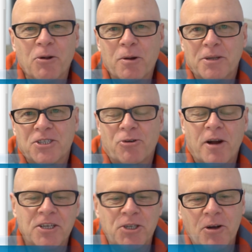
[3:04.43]
if I look a bit
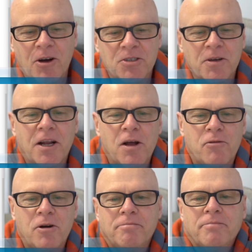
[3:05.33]
strange, you guys will get
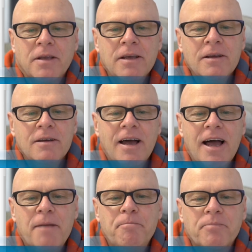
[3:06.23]
over it.
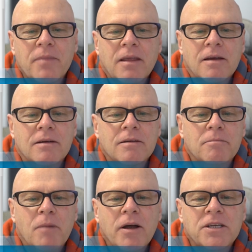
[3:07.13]
Um,
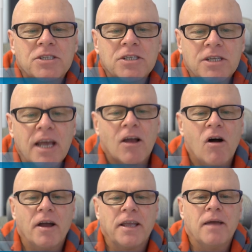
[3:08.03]
Mike's just saying
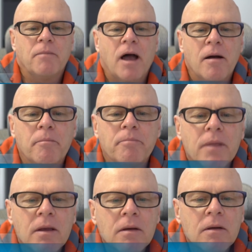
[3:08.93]
hi. Yep. Yeah, uh,
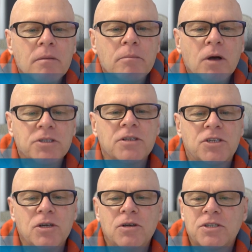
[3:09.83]
Boston
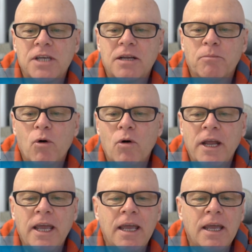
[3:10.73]
2 said
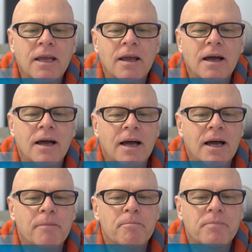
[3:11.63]
morning.
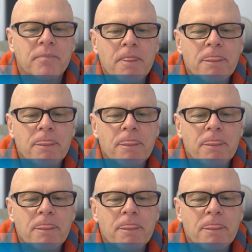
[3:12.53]
Um,